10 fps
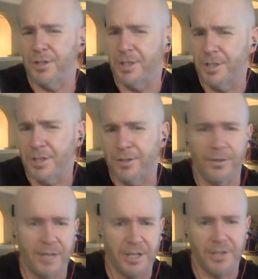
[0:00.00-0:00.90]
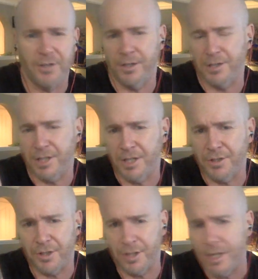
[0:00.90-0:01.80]
interior, exterior,
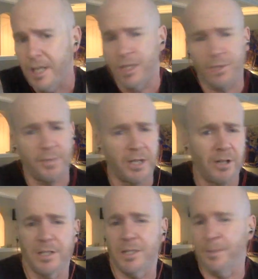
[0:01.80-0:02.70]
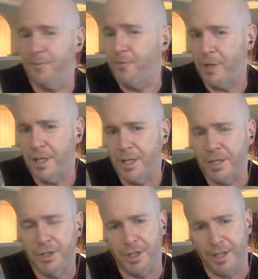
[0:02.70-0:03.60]
etc., sprinkle in some footage,